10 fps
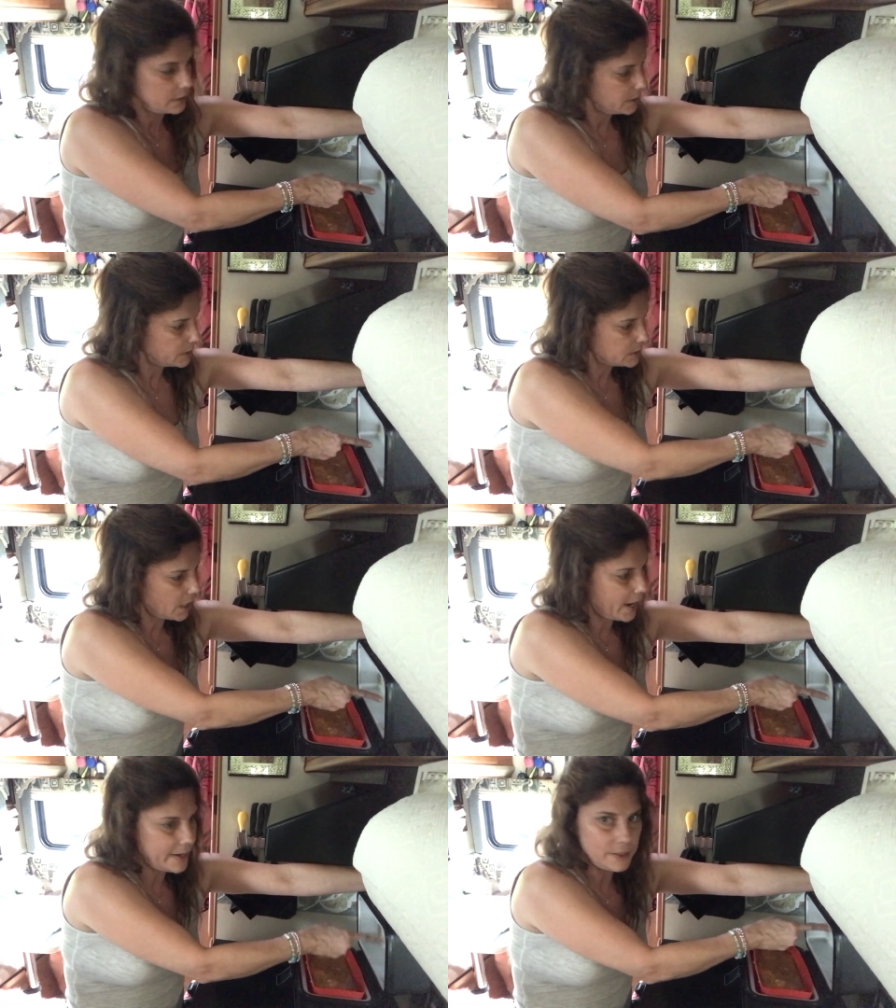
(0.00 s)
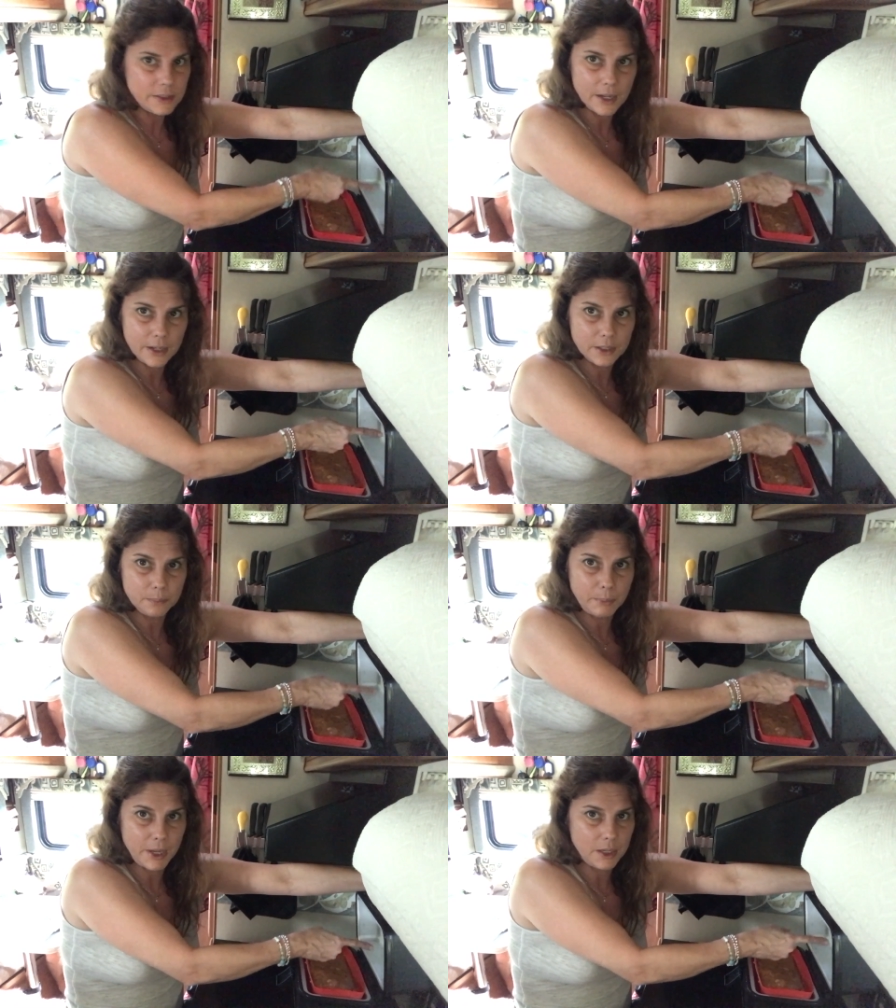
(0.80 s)
this height that I
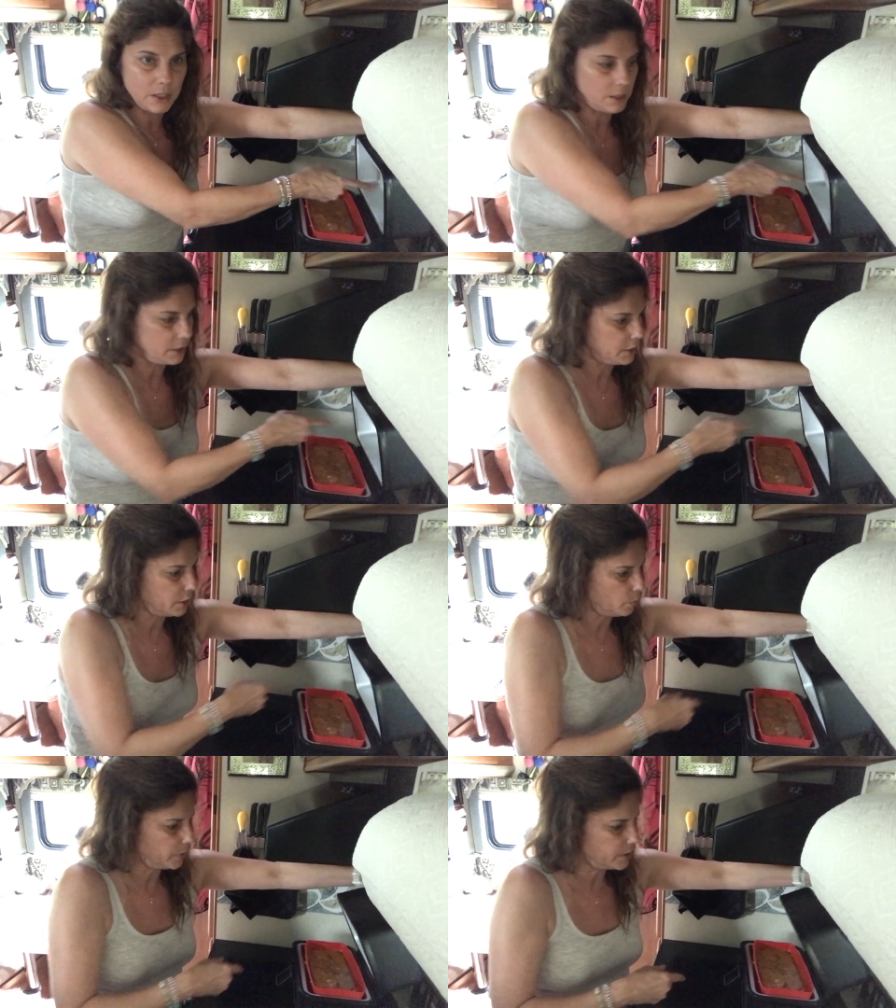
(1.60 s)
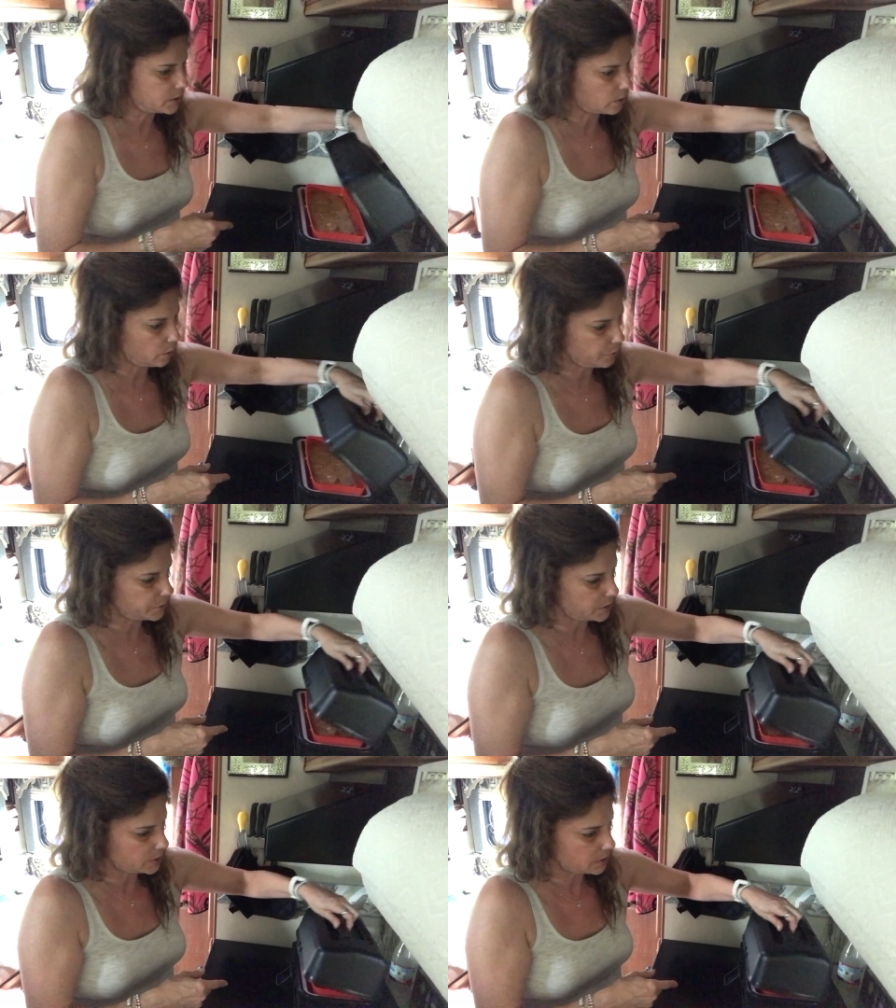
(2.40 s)
can bake in here when this
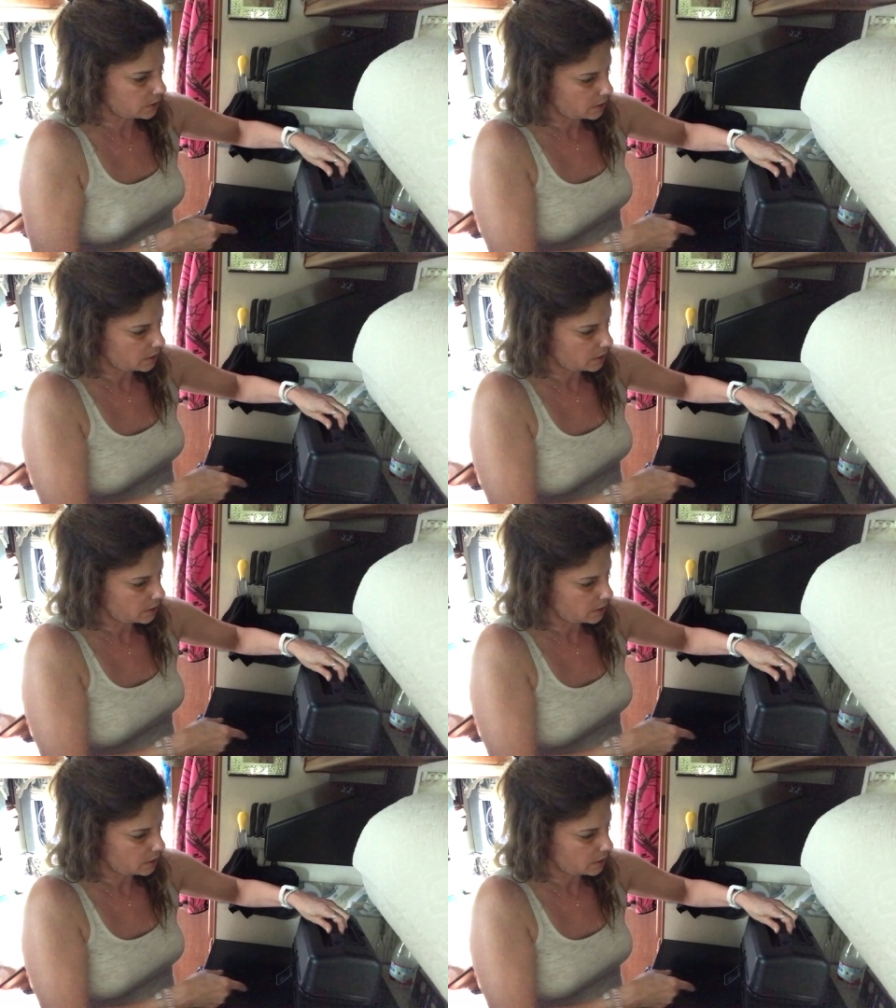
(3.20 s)
closes.